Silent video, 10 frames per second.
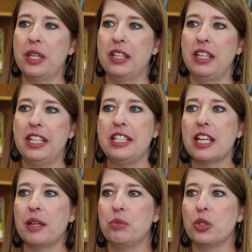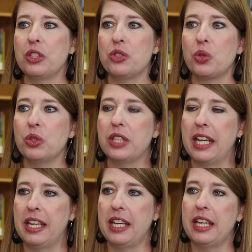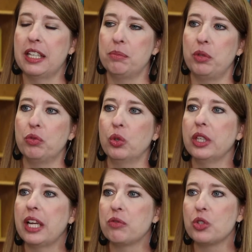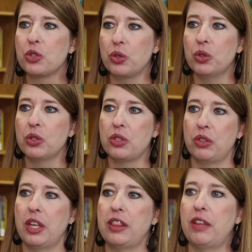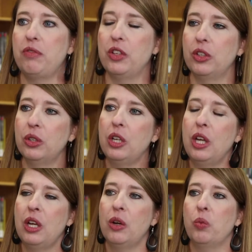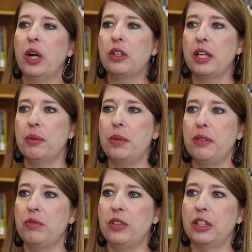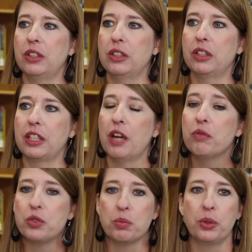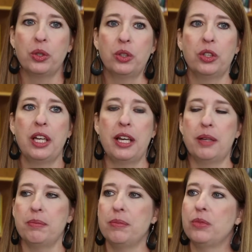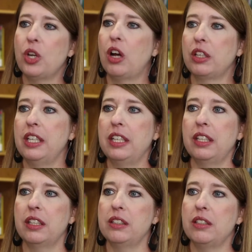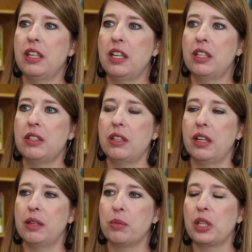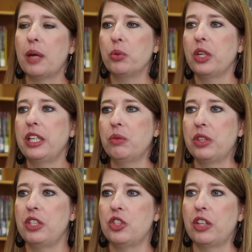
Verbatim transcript: in anytime during the school day and before and after school so that they feel welcome and feel comfortable um, talking and um, collaborating with each